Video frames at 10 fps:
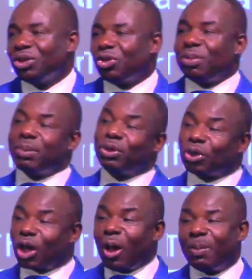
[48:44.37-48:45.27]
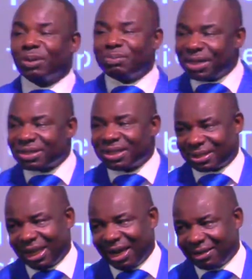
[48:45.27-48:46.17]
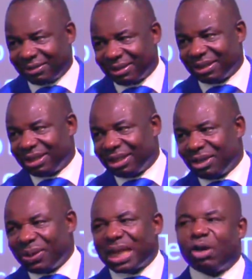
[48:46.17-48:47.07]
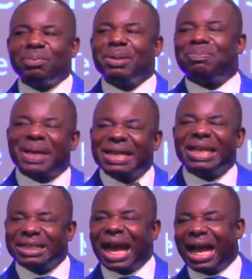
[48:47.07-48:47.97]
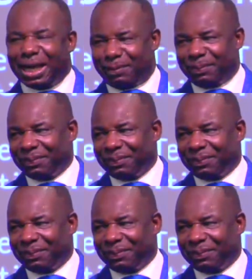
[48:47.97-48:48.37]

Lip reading: to be able to come on business class without me paying a dime.